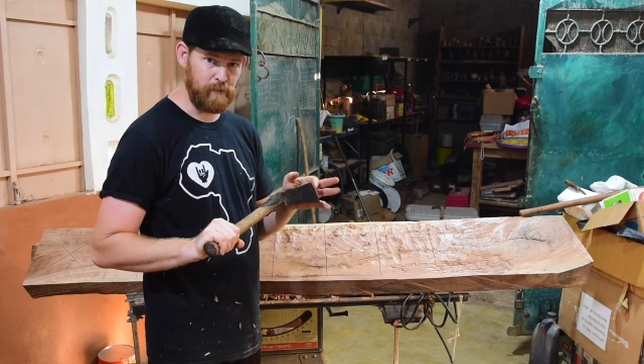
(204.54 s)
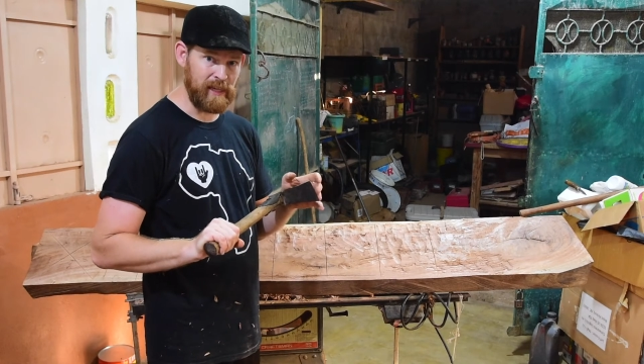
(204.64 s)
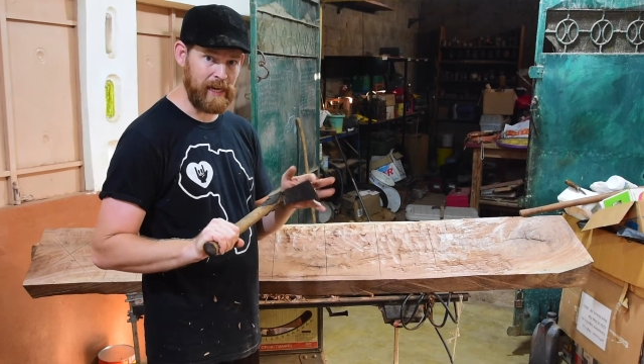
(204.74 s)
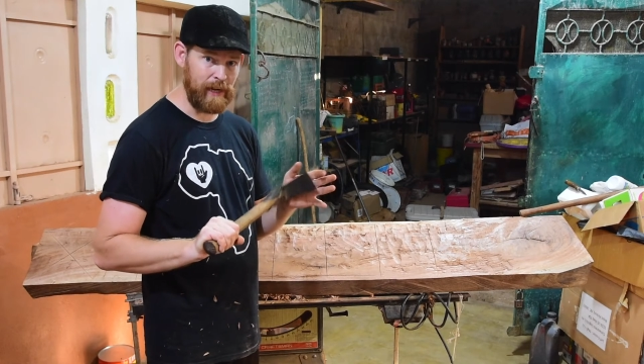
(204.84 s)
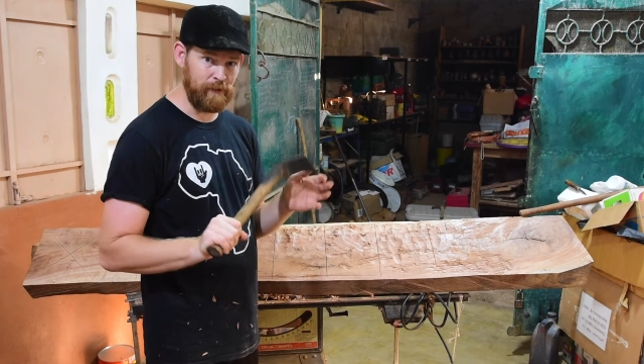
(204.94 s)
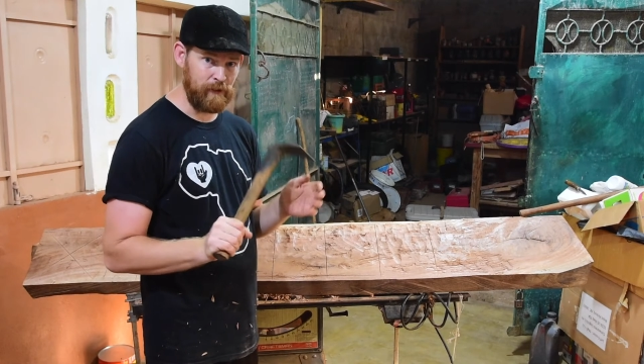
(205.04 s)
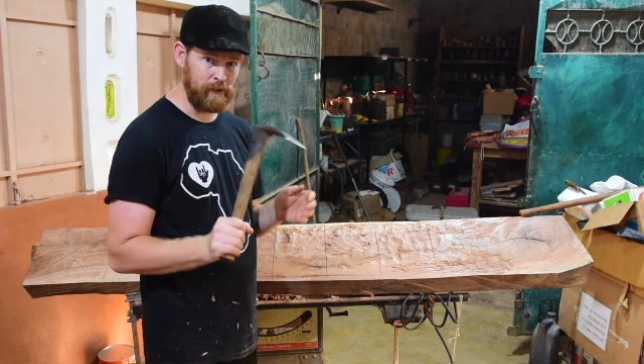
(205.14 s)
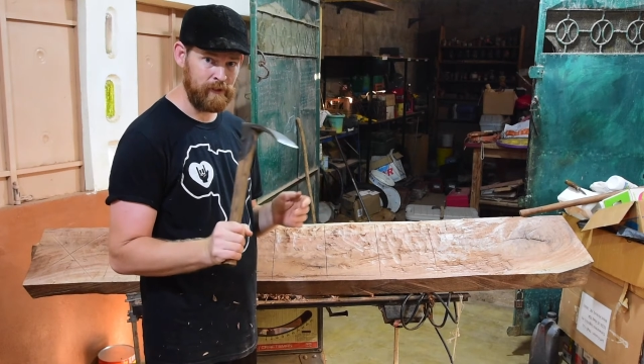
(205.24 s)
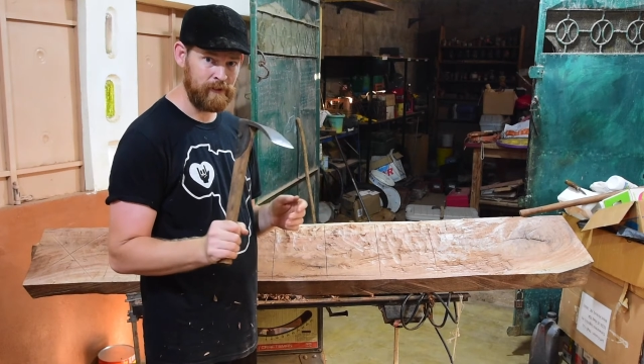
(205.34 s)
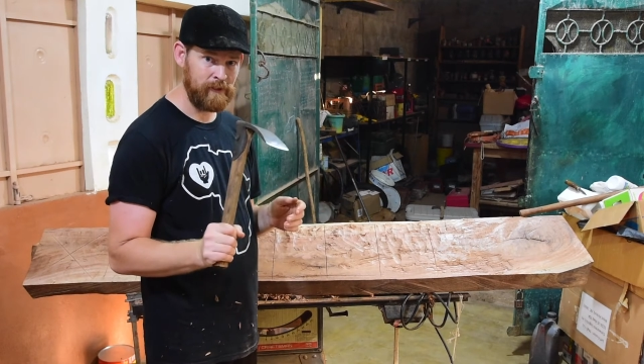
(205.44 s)
be
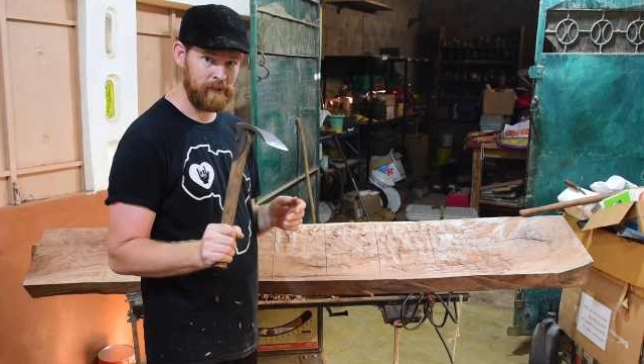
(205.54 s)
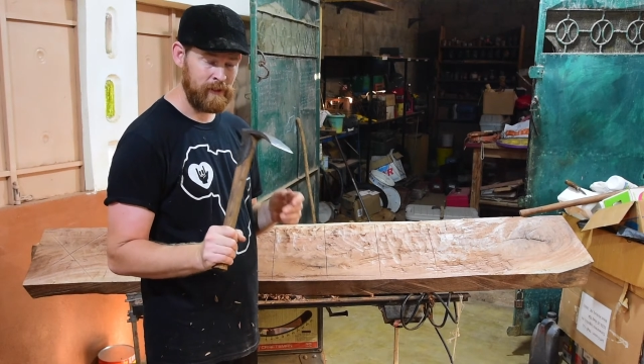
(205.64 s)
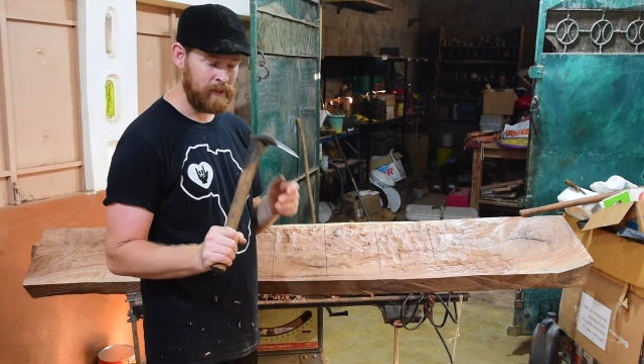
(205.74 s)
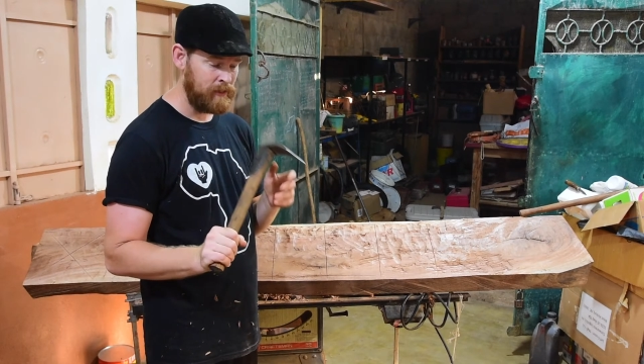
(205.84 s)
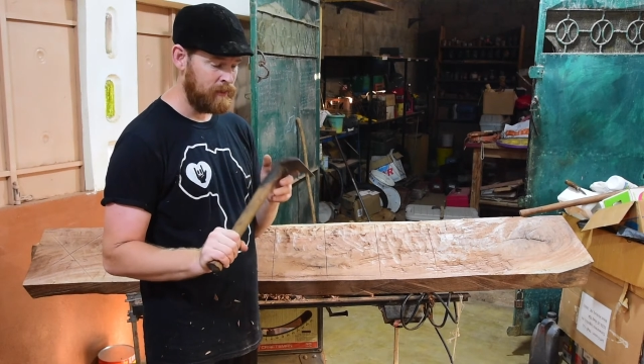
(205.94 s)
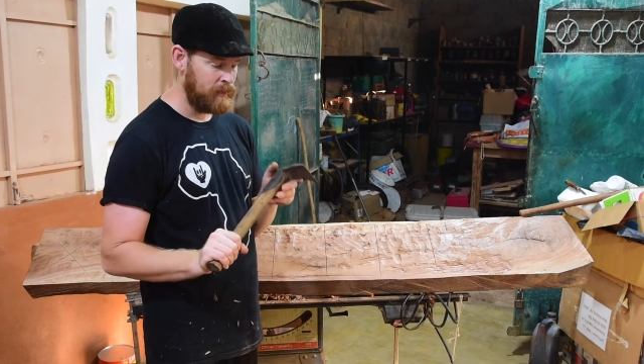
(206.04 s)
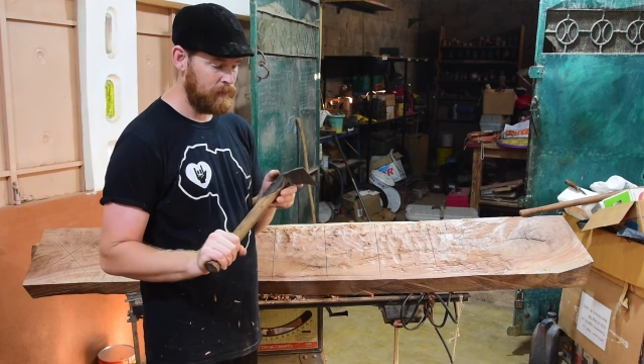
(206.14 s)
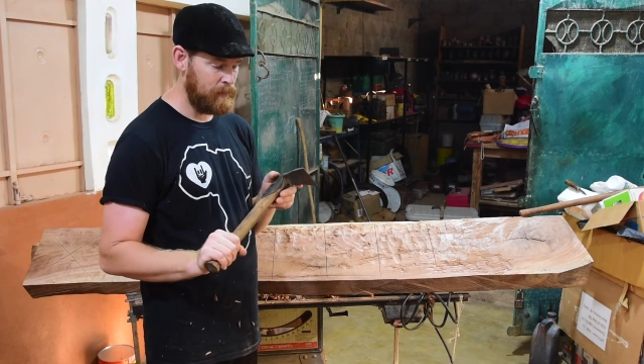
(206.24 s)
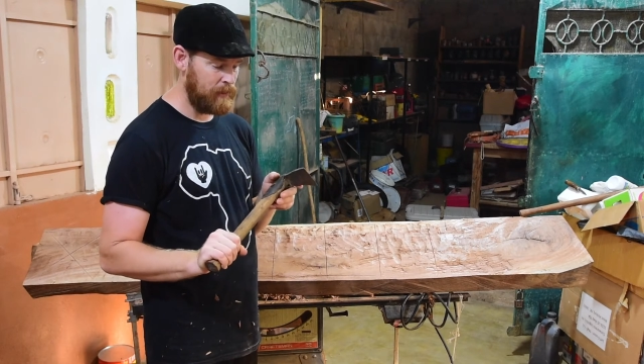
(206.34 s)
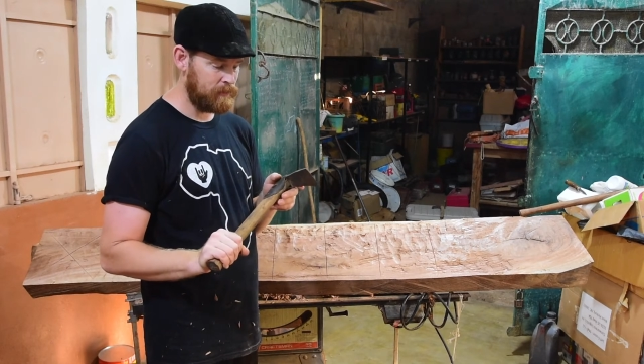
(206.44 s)
careful
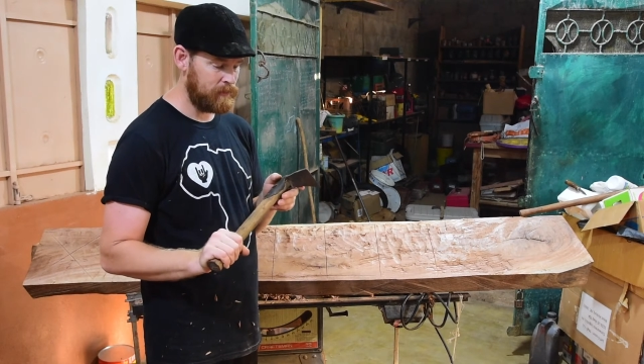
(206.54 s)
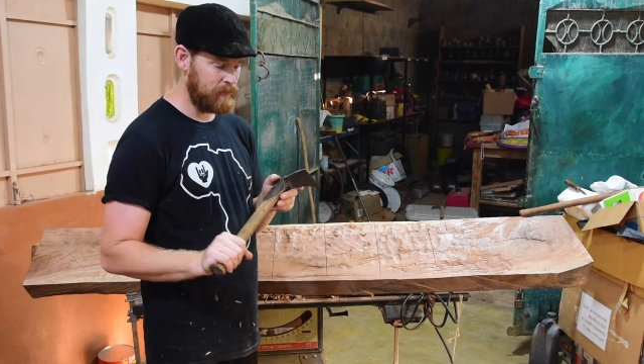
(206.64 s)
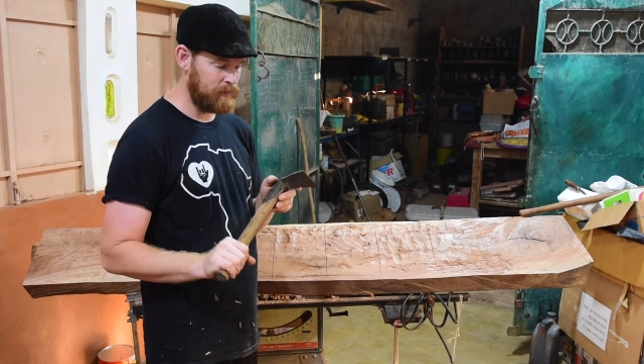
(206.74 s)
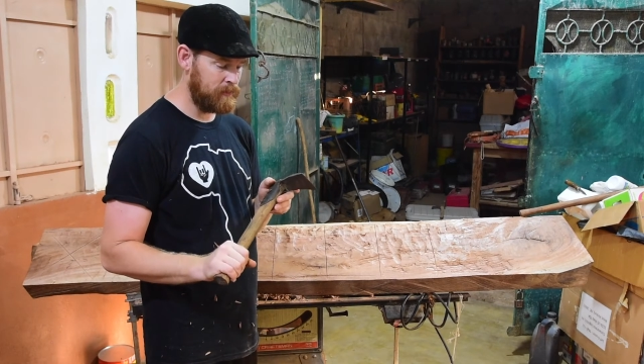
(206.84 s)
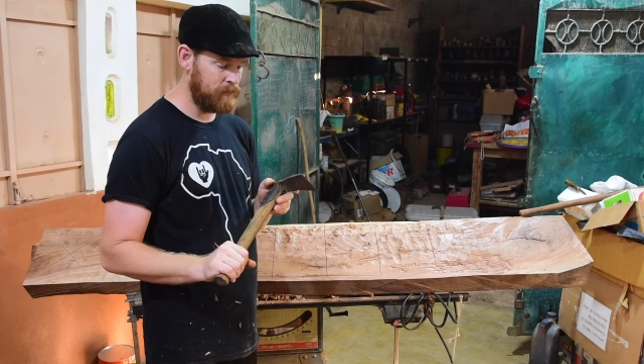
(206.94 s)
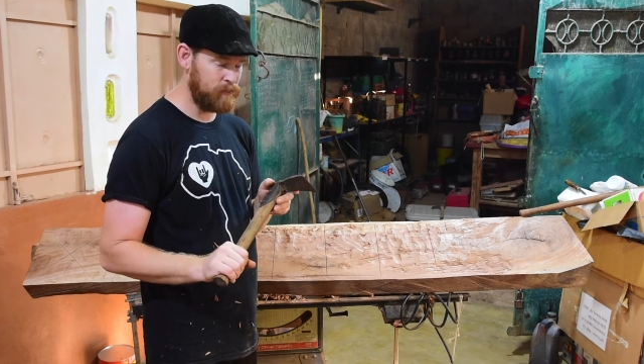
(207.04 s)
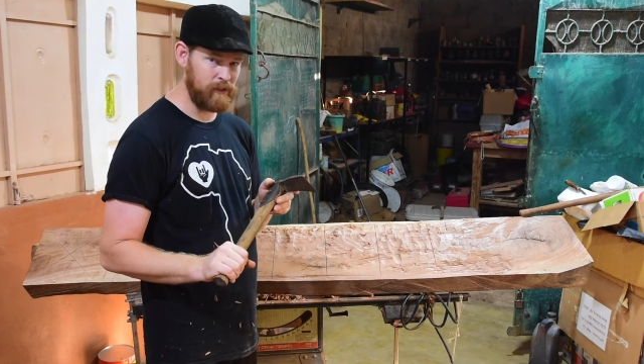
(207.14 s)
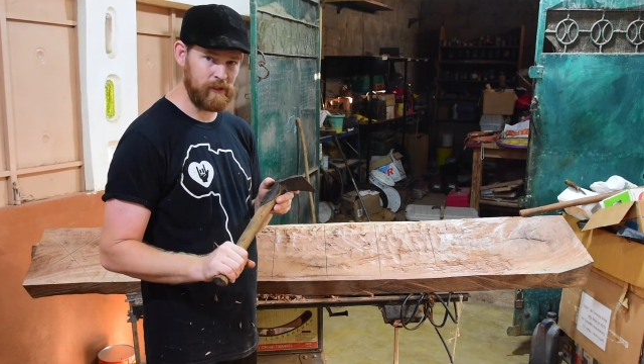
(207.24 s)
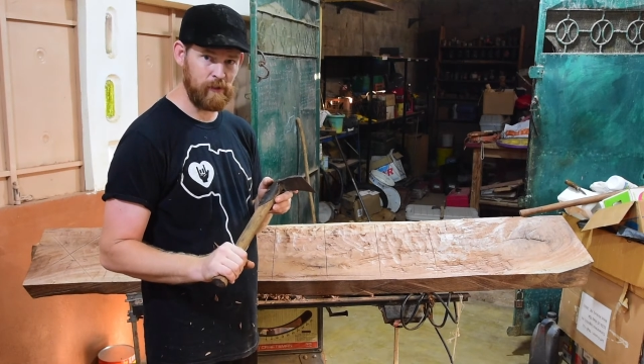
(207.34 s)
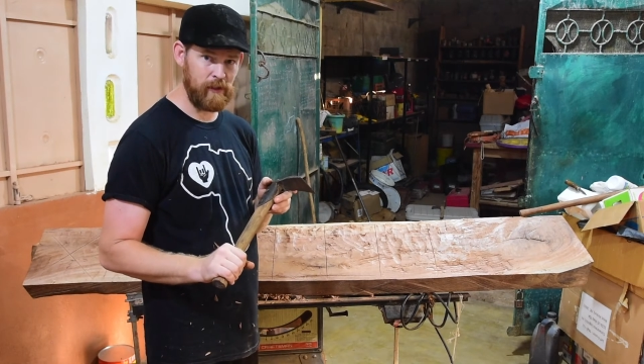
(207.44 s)
about using
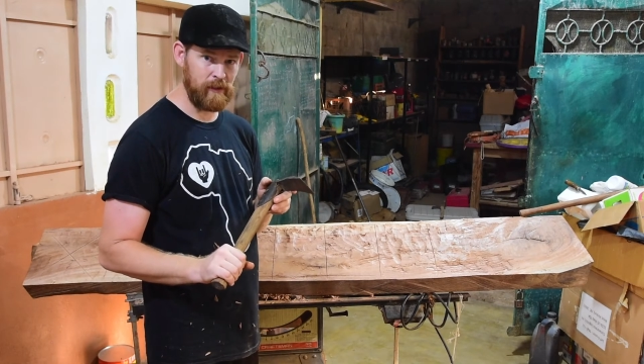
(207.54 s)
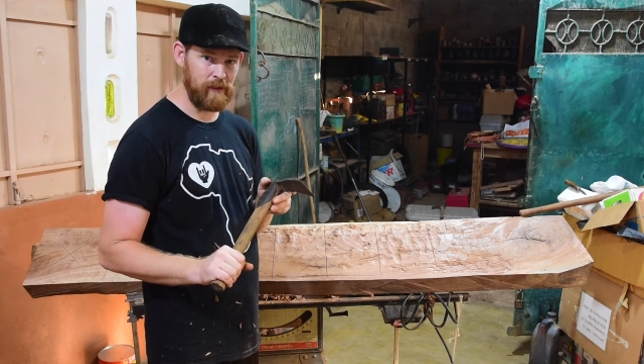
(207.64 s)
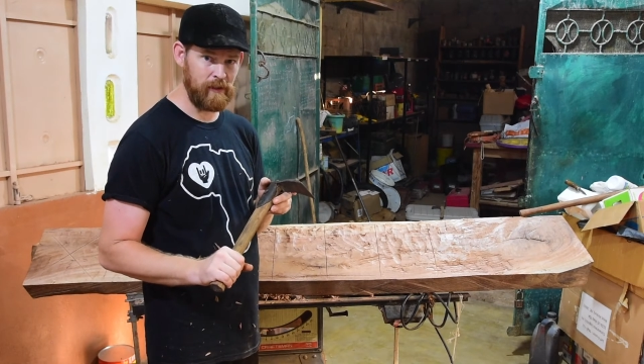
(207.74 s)
this one.